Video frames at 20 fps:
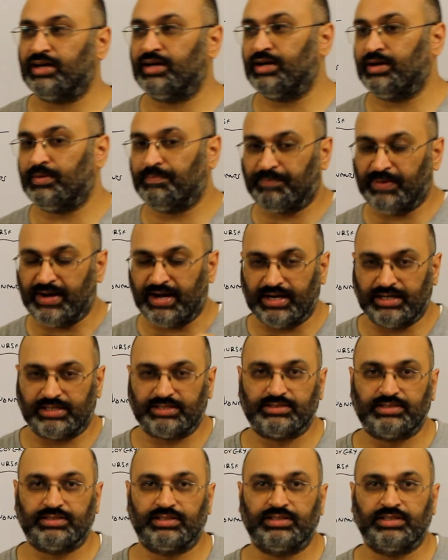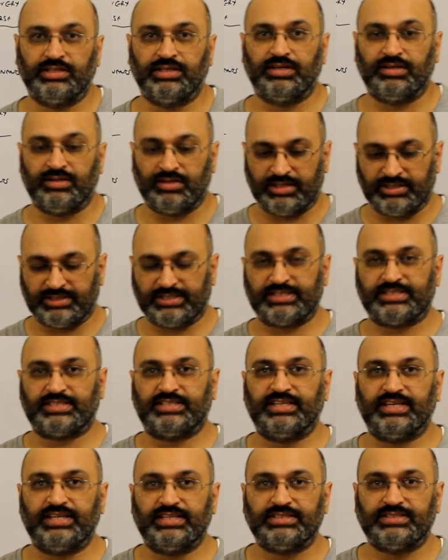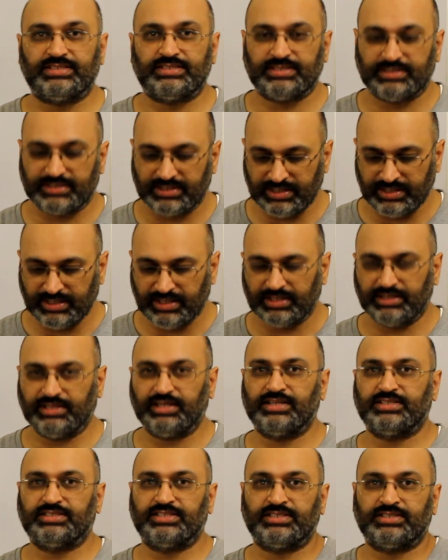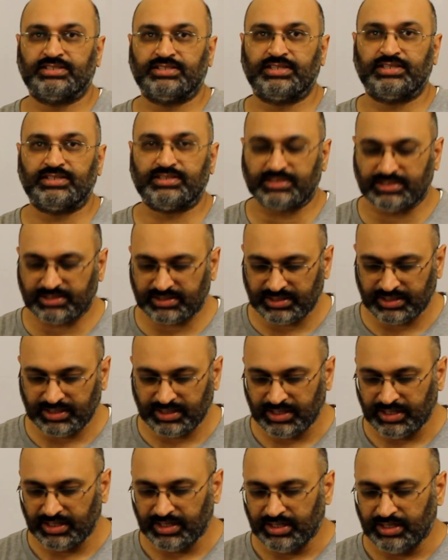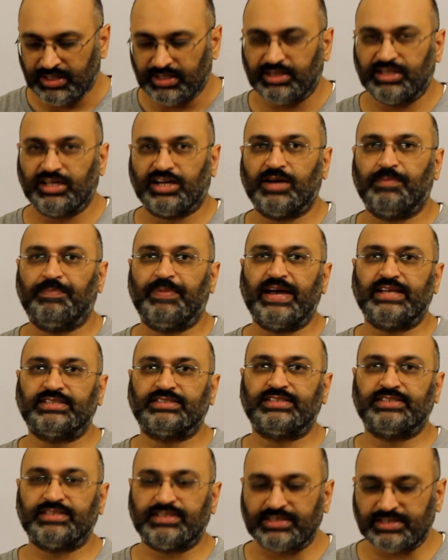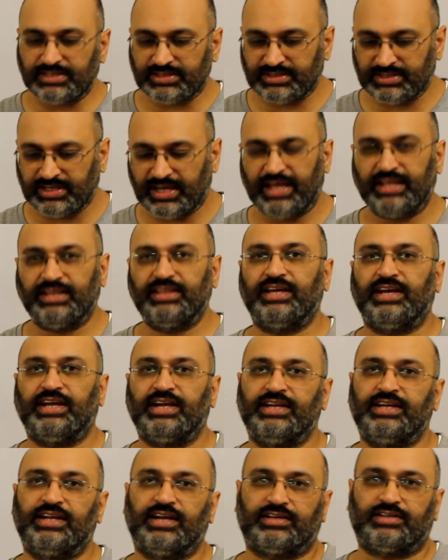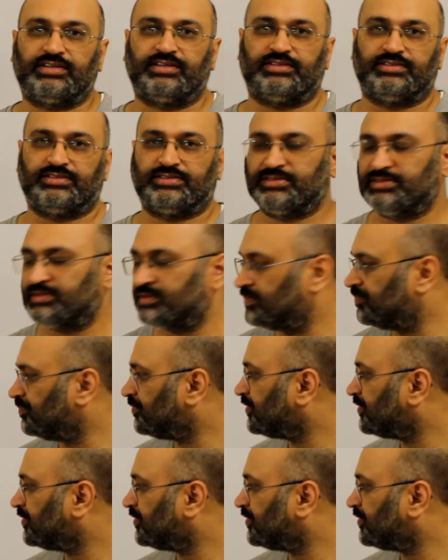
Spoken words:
parts: the resistance, the resistors, the capacitors, and the inductors.